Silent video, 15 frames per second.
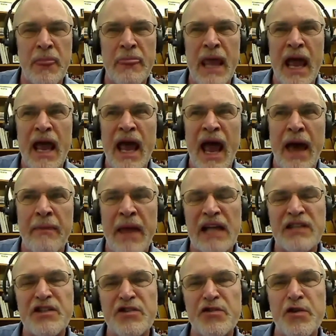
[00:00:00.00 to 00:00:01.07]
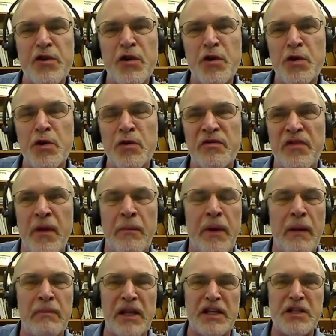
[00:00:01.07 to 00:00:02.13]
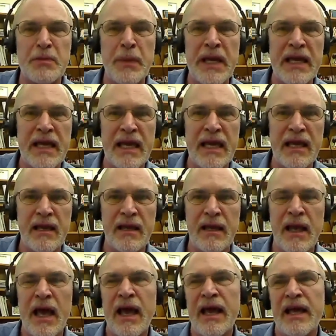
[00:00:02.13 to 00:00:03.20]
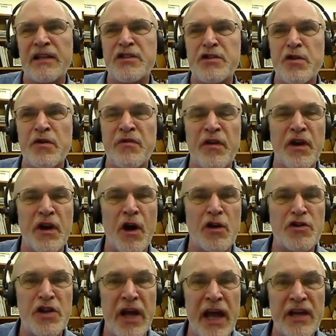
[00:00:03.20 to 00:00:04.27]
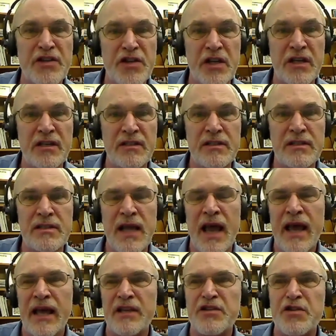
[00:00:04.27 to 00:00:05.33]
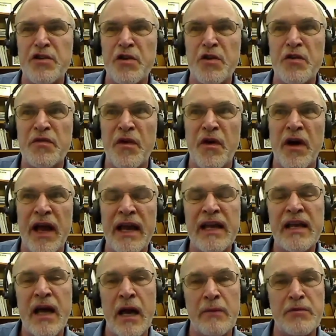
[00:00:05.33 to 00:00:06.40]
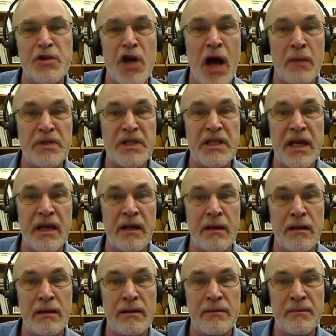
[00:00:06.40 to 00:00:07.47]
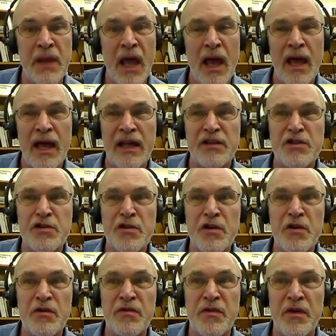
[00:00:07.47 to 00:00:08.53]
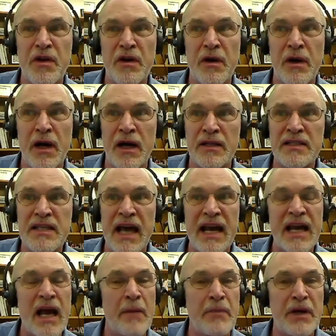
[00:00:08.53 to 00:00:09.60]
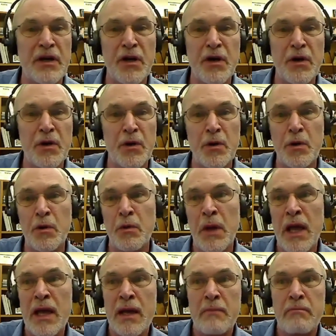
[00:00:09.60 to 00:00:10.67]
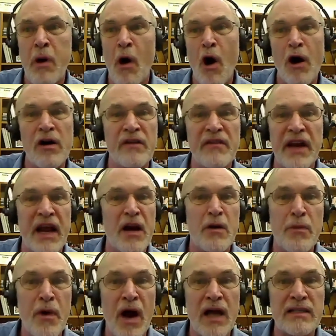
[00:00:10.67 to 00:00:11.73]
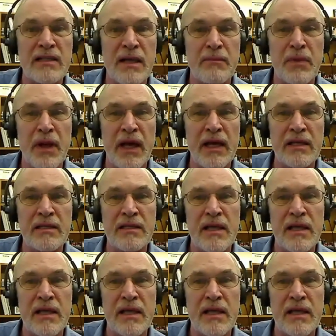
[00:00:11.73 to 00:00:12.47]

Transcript: And that's true for public speaking. It's true for negotiations. It's true for any kind of job skill. It's true for setting up a new part of an enterprise someplace.